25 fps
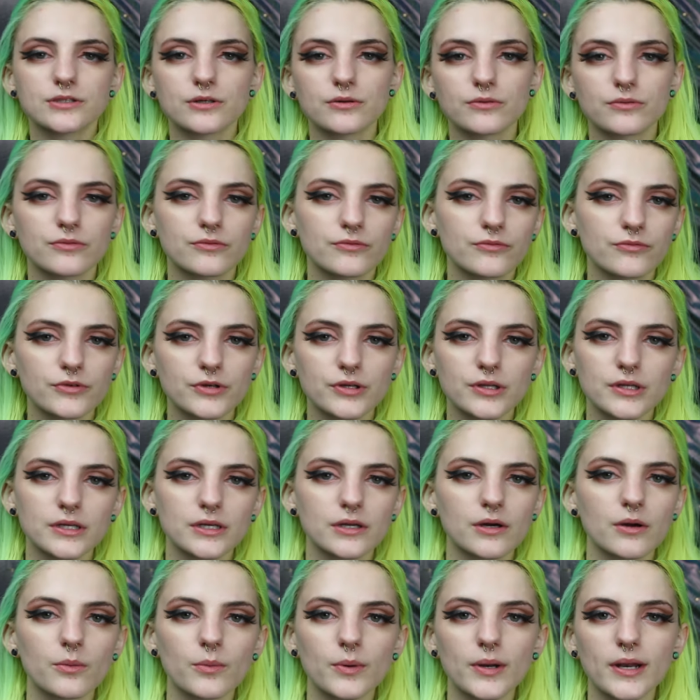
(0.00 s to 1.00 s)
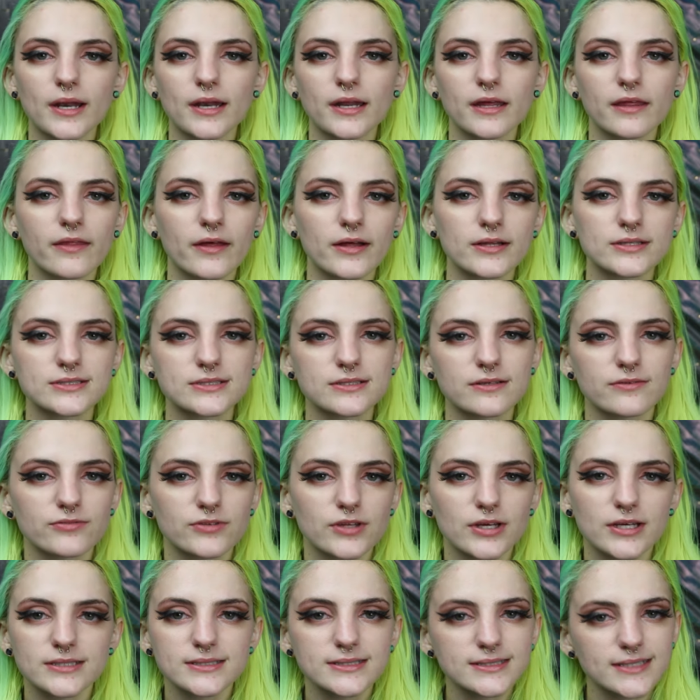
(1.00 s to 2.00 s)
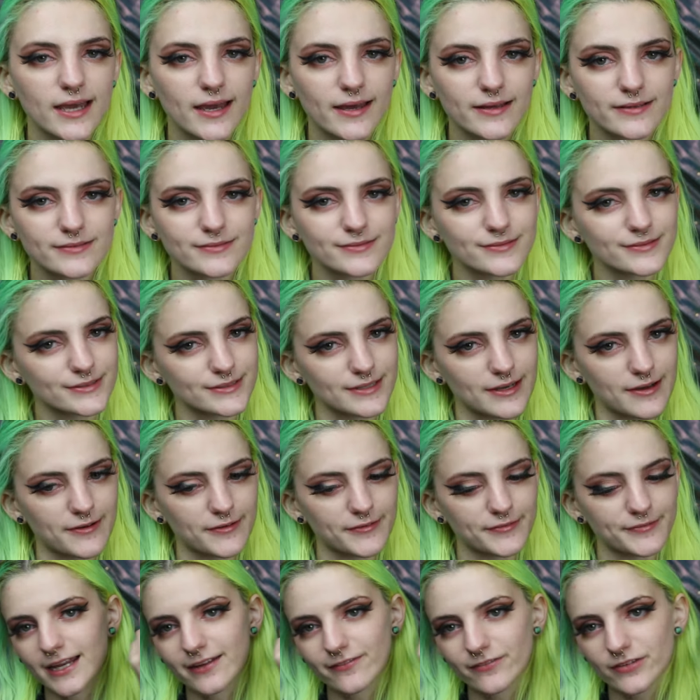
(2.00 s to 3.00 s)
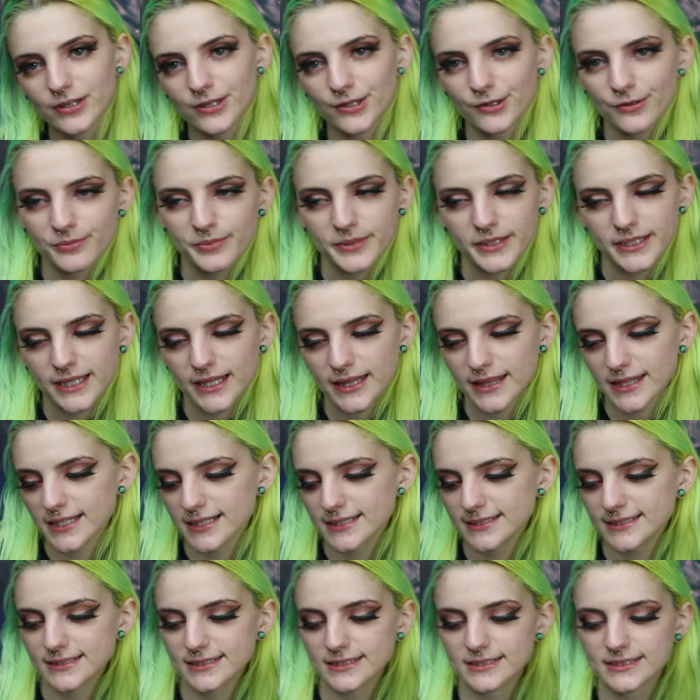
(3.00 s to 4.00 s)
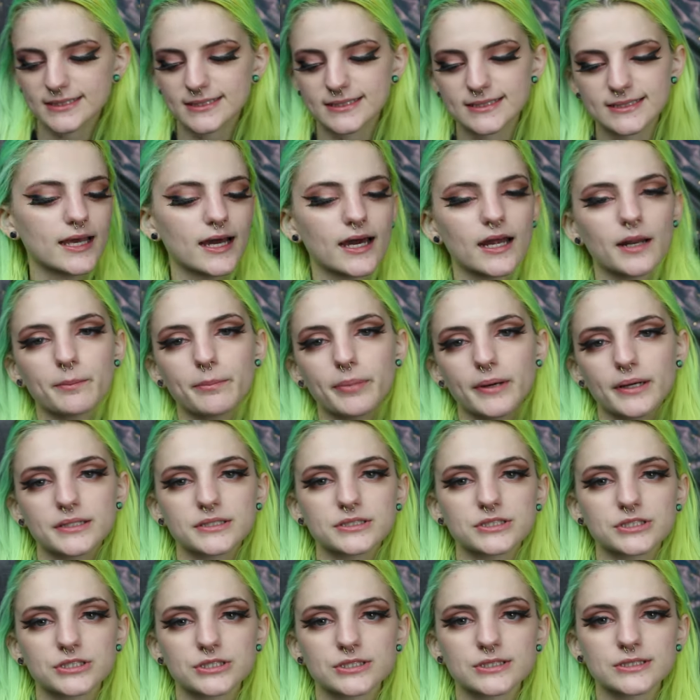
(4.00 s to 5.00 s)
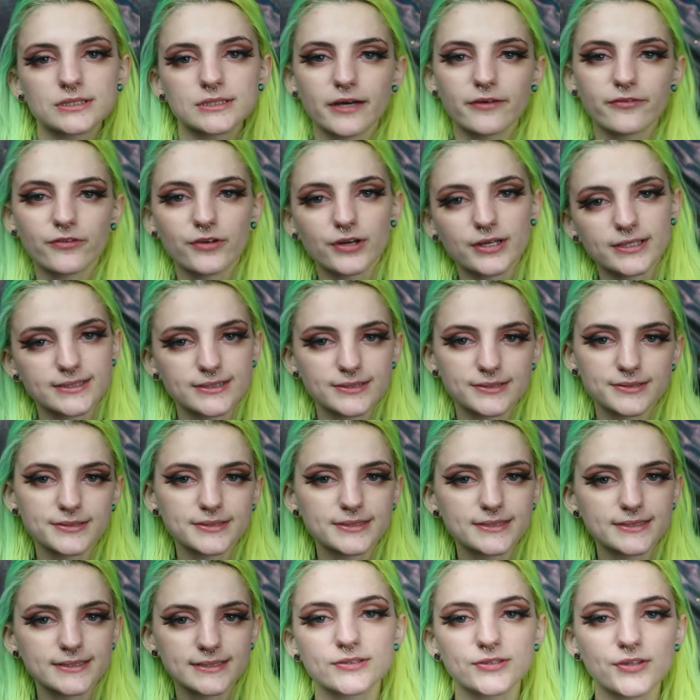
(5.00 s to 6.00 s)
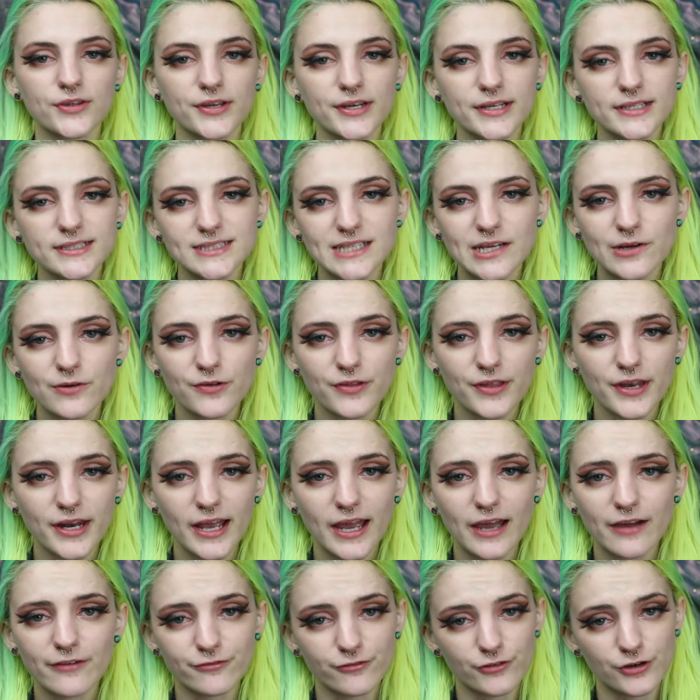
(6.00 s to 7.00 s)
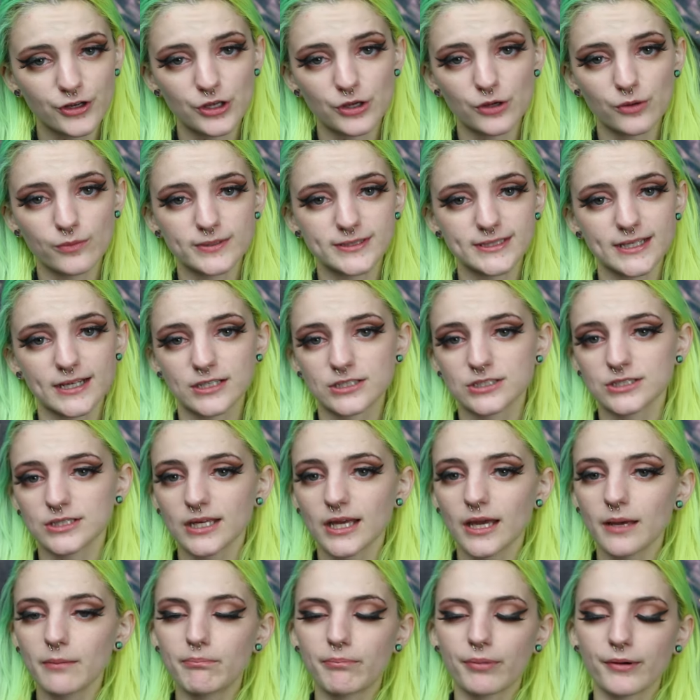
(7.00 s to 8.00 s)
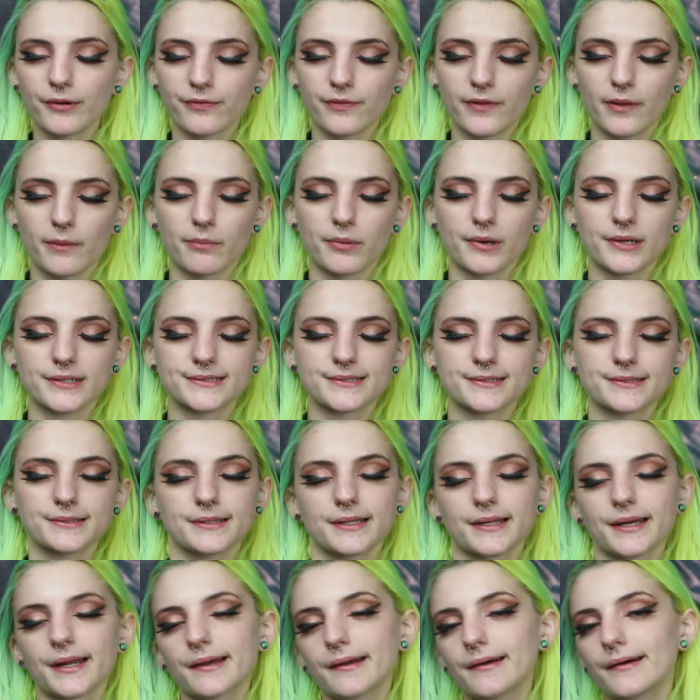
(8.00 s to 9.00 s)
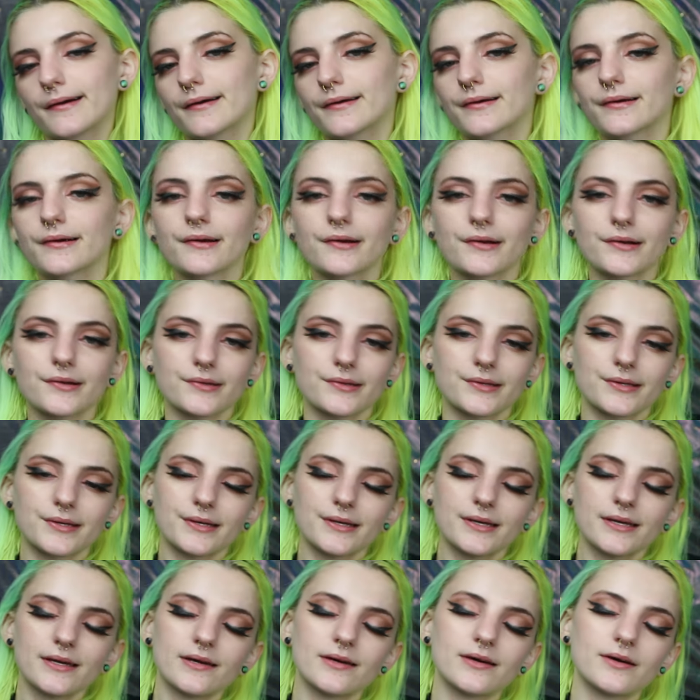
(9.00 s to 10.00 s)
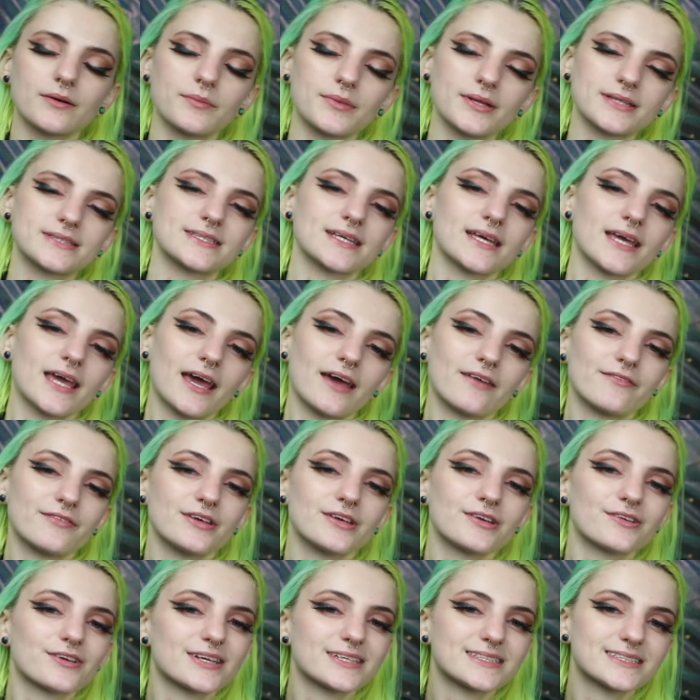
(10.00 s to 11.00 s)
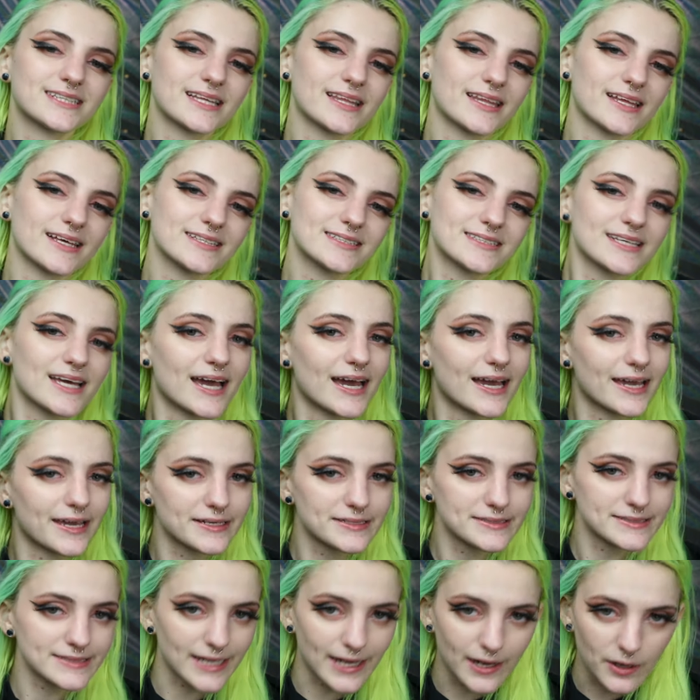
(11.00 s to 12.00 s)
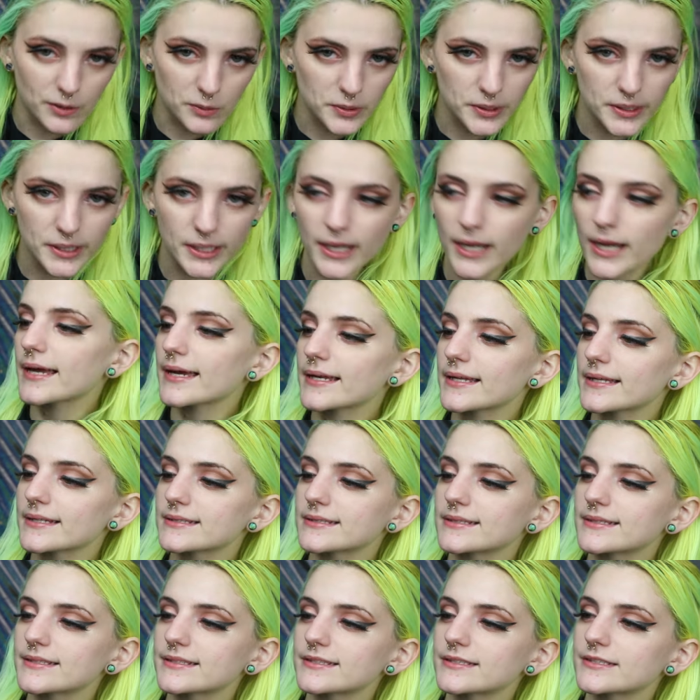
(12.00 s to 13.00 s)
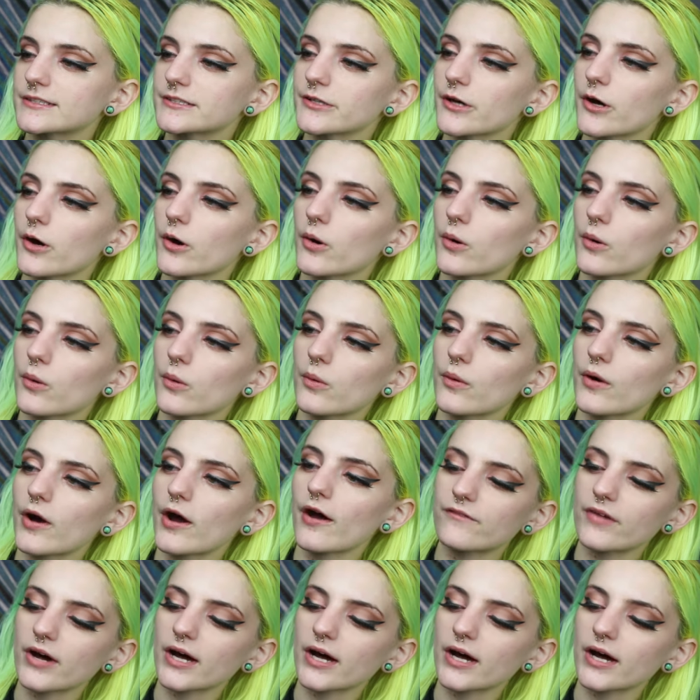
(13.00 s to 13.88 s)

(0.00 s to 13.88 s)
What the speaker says: don't really know what any of that stuff does yet, so kind of needed this. I just got a bunch of crystals. So the next tower that I have for you was actually a birthday present that I got early. It's a heavy crazy lace agate tower. It is so